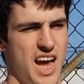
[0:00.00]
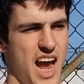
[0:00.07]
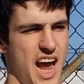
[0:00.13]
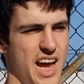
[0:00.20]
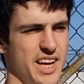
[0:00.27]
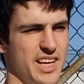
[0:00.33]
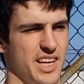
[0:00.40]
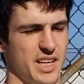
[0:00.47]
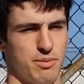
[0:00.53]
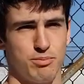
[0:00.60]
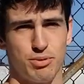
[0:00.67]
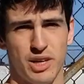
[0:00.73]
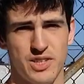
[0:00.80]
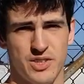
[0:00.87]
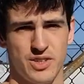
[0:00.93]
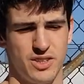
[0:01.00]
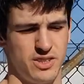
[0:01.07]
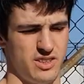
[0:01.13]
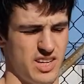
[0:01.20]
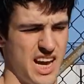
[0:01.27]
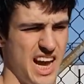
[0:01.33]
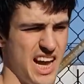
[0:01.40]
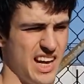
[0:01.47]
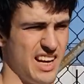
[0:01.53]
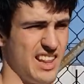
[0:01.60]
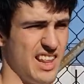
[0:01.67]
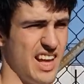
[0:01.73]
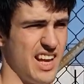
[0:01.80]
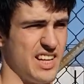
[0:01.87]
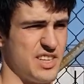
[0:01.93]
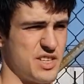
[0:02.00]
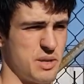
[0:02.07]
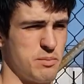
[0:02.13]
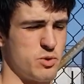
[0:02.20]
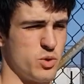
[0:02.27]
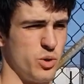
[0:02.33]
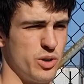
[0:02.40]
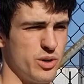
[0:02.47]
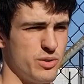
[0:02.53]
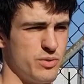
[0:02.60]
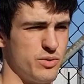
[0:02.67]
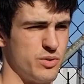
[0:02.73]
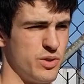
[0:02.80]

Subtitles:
and a compressor and then some sort of